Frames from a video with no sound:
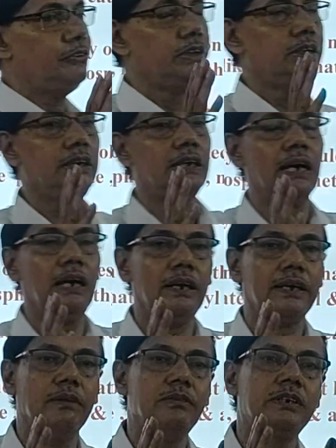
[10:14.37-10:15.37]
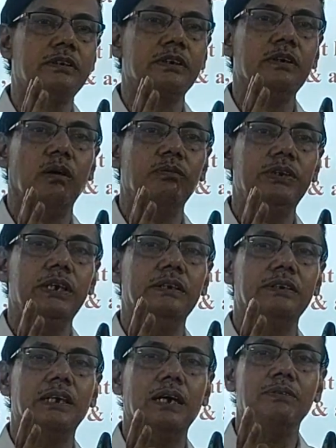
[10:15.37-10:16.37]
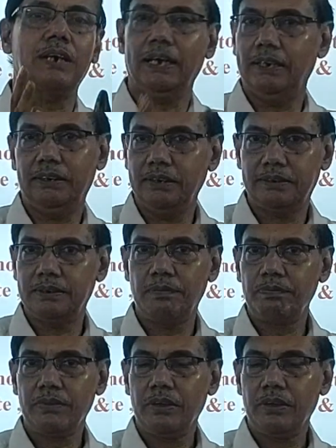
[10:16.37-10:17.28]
the physical chemistry of the enzyme kinetics.